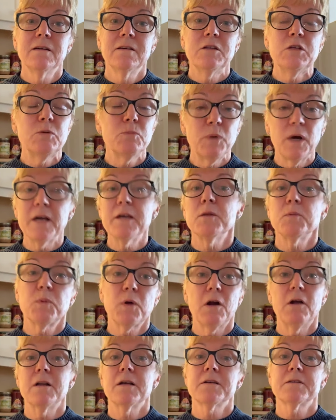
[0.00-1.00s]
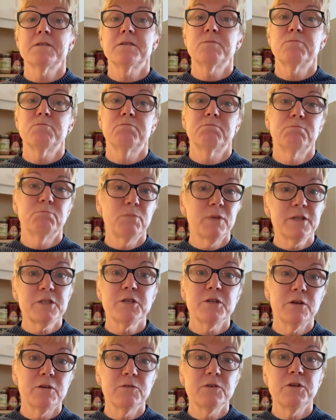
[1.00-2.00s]
You buy the products, but
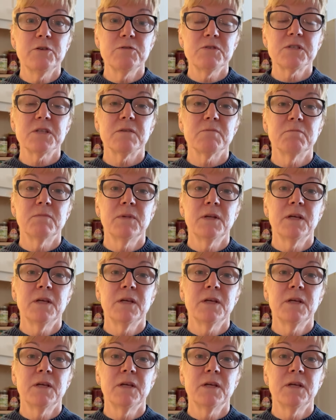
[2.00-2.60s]
you don't use them.